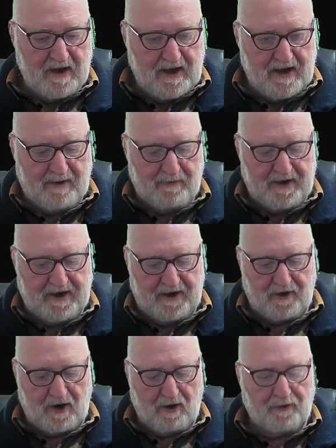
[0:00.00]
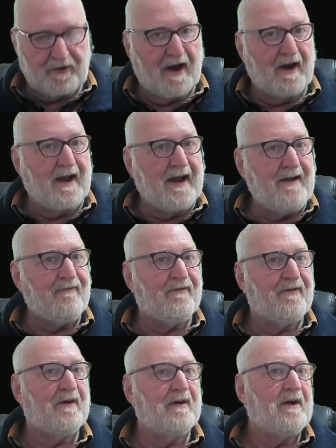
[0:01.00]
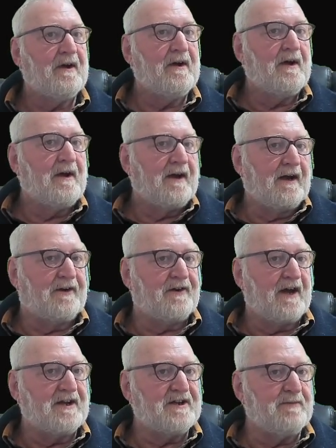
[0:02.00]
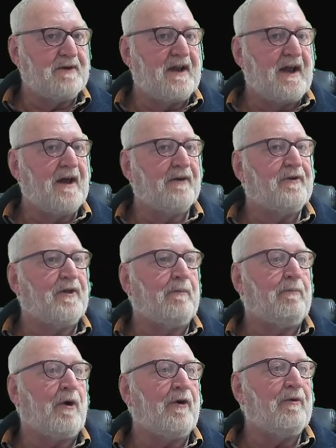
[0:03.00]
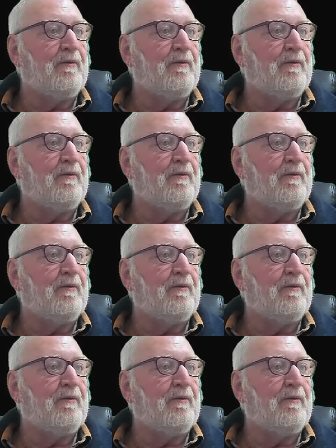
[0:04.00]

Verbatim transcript: And we hit Alt and F. It takes me down to the bottom